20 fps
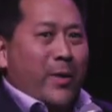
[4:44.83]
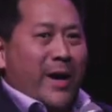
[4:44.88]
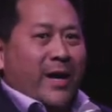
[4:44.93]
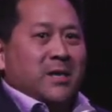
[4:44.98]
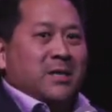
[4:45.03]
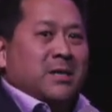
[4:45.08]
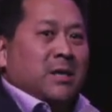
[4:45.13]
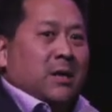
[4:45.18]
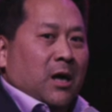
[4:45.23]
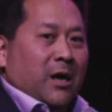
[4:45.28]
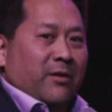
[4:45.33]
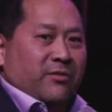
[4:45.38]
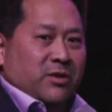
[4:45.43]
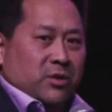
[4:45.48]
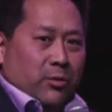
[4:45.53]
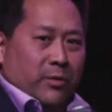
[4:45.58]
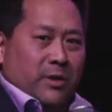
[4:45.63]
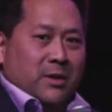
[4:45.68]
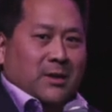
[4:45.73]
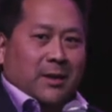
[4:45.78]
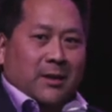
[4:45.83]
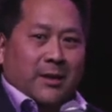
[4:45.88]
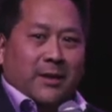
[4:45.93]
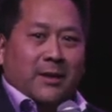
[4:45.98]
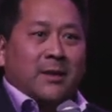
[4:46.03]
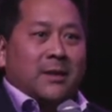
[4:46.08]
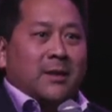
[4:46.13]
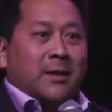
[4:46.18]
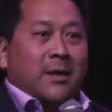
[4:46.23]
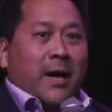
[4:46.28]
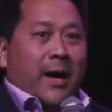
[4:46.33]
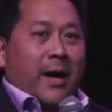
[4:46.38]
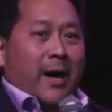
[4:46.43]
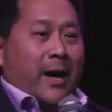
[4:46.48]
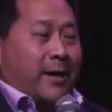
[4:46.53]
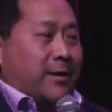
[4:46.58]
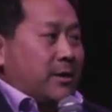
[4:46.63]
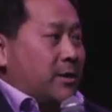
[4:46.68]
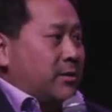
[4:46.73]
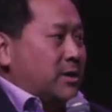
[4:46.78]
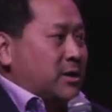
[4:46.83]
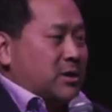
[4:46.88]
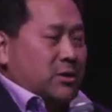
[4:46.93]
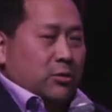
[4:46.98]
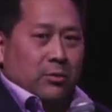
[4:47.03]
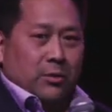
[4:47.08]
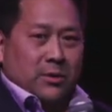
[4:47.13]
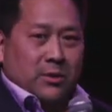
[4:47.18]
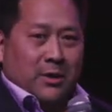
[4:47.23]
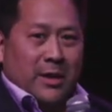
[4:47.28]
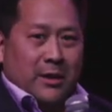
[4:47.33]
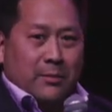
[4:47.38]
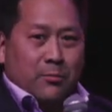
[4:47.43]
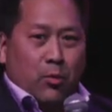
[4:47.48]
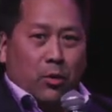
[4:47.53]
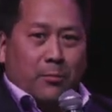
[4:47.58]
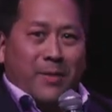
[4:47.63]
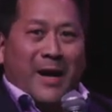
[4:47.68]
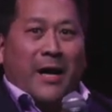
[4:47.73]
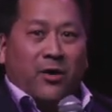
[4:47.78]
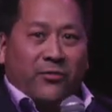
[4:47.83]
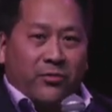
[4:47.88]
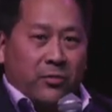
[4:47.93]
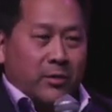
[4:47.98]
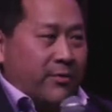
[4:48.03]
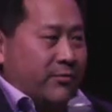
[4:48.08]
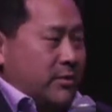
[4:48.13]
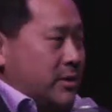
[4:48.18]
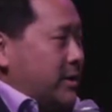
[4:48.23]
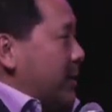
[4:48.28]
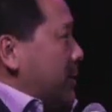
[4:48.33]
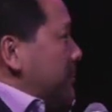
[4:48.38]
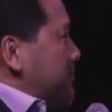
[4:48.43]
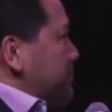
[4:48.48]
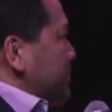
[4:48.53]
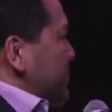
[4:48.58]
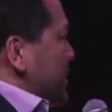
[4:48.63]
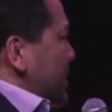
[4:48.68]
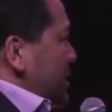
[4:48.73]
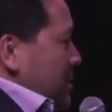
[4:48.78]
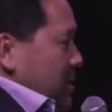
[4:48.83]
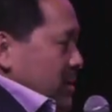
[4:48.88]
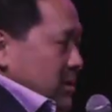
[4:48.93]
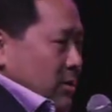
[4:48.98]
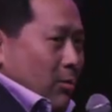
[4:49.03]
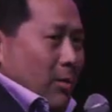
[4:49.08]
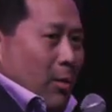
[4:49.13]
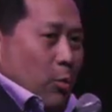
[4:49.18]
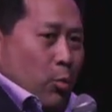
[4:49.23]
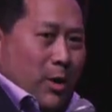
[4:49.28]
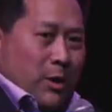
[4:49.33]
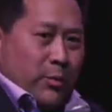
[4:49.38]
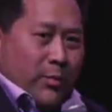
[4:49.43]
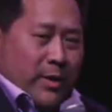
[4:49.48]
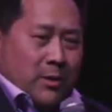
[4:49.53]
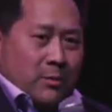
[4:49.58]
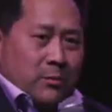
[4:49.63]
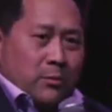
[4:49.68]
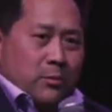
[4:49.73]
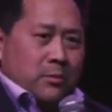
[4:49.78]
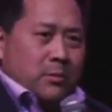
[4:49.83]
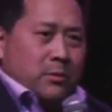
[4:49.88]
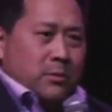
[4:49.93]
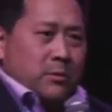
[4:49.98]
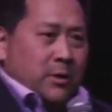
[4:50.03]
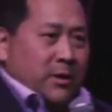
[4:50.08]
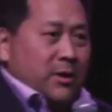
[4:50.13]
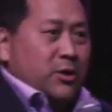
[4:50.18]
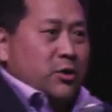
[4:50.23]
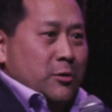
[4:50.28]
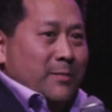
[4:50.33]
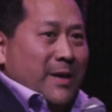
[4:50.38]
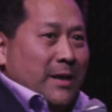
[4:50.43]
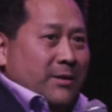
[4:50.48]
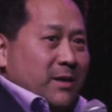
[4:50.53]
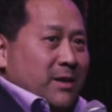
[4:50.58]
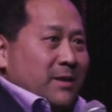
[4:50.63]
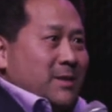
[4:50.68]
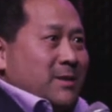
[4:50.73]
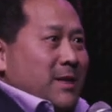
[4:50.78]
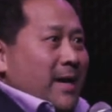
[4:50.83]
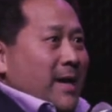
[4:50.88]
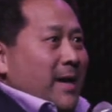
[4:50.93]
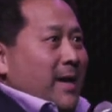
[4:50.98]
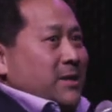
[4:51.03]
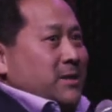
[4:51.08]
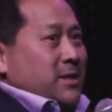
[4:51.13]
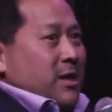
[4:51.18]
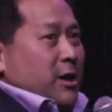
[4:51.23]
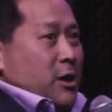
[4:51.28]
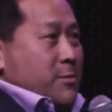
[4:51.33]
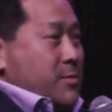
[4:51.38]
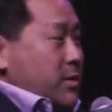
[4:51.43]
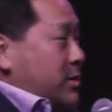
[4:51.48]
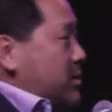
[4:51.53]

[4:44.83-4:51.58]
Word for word: new ways of storytelling. And these tools are getting more powerful every day. So, what are we going to do about this as a